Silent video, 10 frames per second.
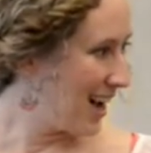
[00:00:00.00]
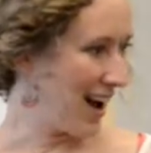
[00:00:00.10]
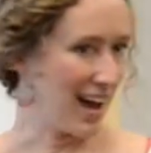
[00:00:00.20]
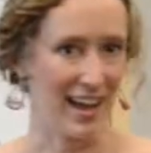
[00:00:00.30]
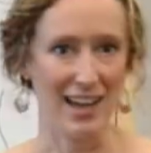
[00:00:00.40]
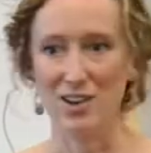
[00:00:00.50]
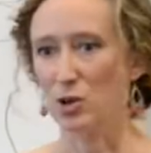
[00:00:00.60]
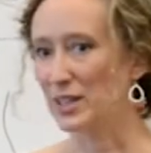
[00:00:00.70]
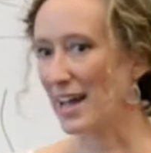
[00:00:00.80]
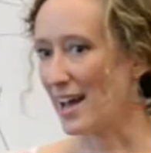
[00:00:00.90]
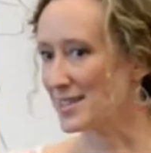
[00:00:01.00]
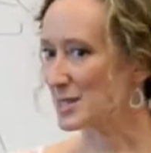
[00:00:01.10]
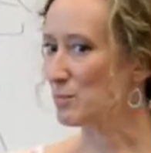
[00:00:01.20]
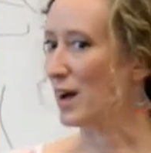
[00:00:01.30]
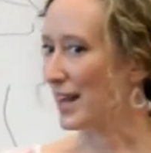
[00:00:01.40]
I only had
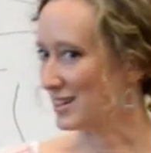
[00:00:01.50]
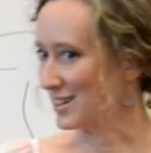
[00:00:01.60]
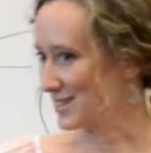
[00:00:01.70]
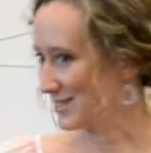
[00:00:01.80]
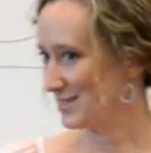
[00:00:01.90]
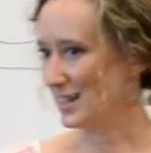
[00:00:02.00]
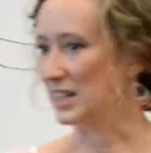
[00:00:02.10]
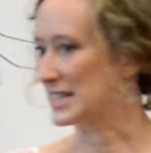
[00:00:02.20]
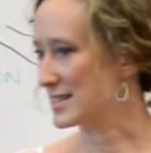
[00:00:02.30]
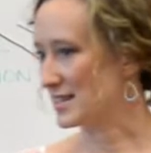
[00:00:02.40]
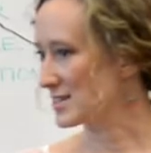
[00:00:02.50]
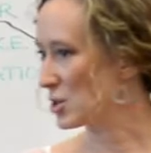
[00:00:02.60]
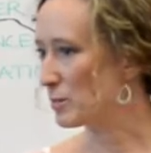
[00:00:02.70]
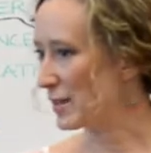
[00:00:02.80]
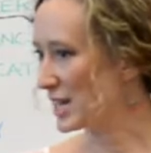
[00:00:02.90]
some minor illnesses,
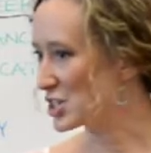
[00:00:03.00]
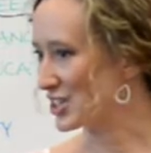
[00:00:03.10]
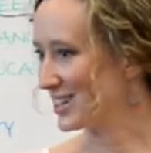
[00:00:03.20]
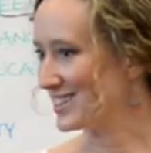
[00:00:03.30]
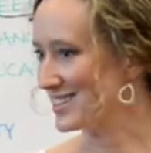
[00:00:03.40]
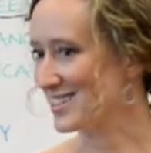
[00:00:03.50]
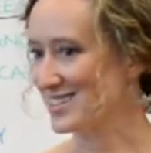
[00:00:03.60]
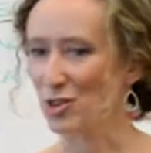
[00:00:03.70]
no major illnesses.